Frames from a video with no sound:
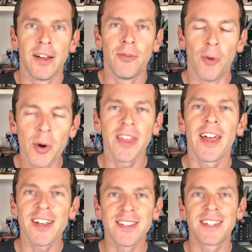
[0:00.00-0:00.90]

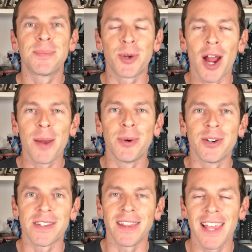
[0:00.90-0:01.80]
40,000
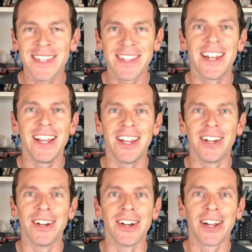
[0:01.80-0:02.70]
subscribers in less than a
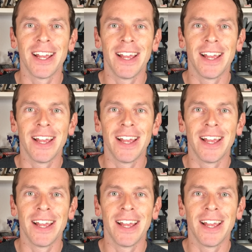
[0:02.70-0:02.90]
year.